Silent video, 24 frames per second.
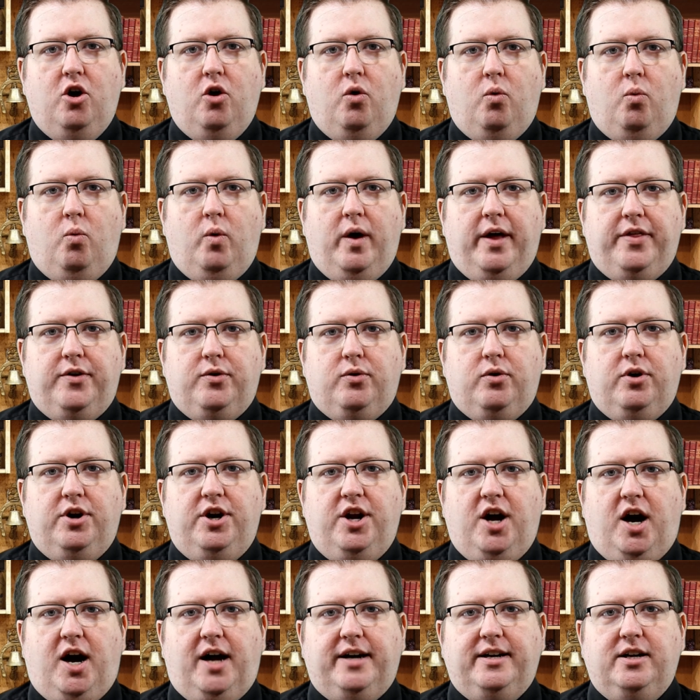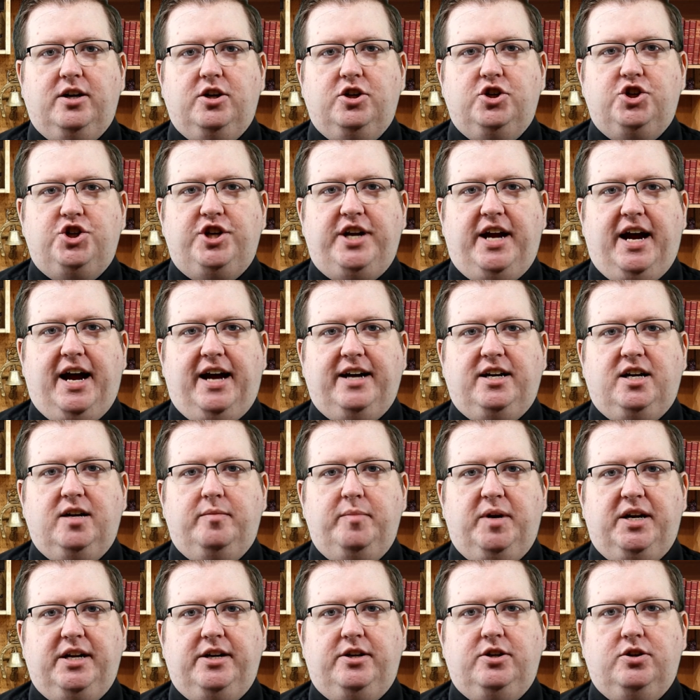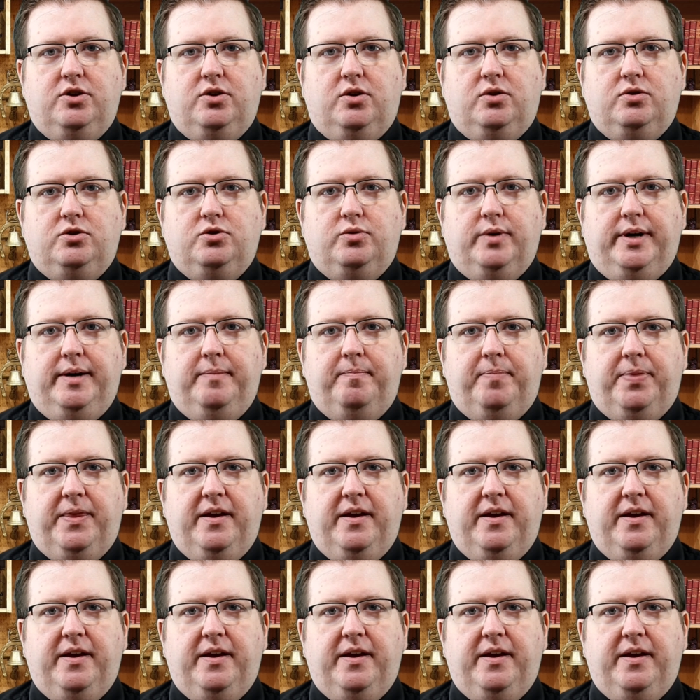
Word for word: whether or not she had committed adultery.